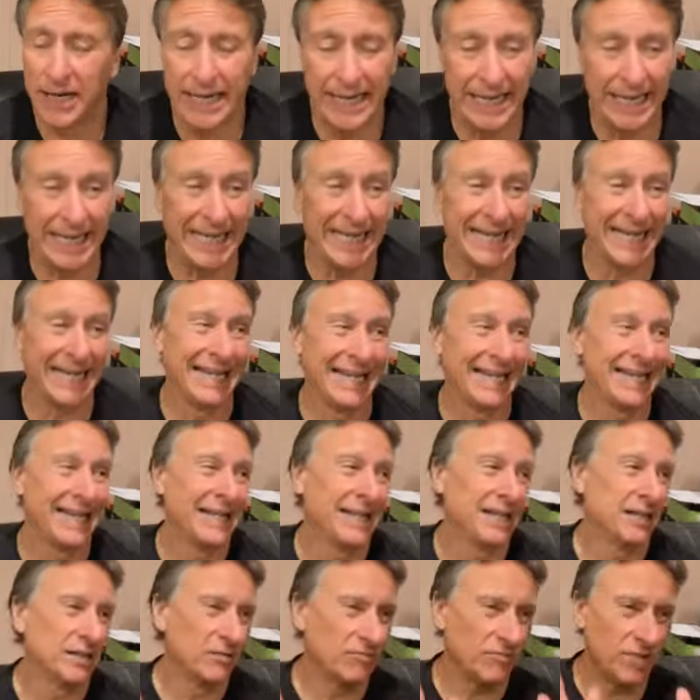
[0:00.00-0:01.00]
in it.
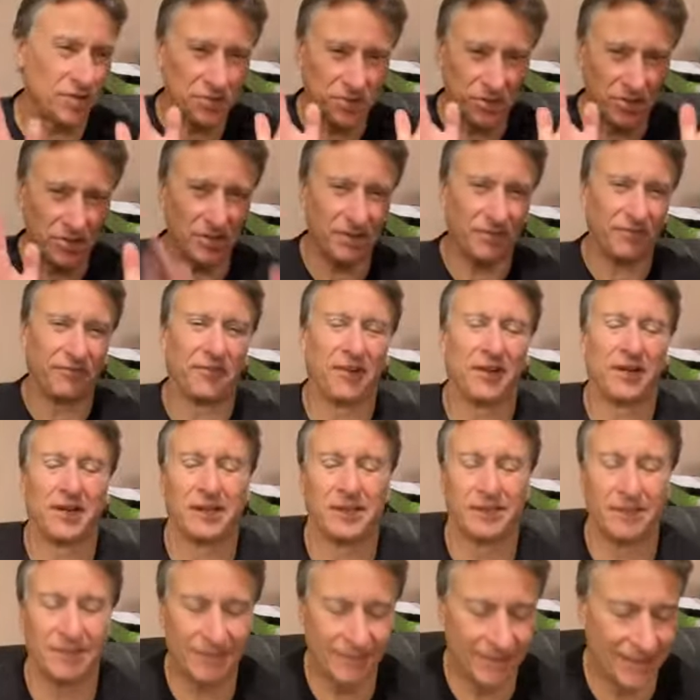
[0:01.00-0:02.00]
The Russians are
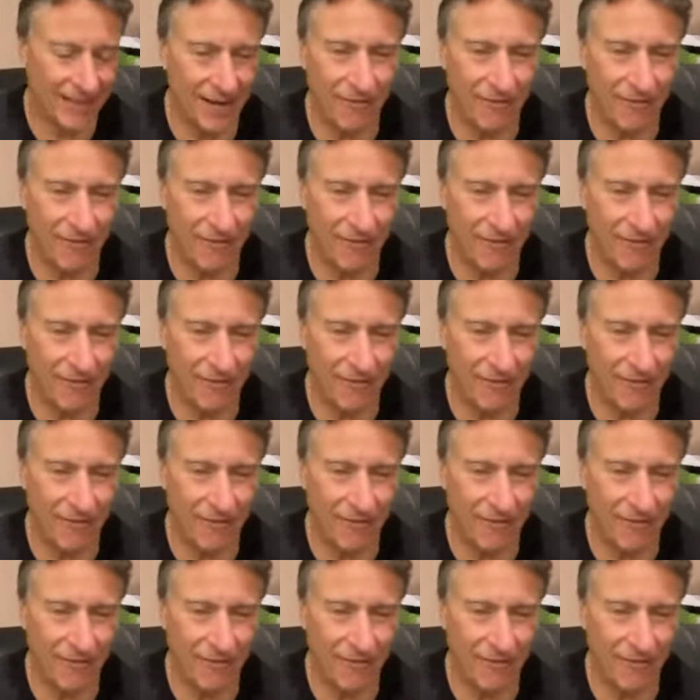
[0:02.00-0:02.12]
fucking,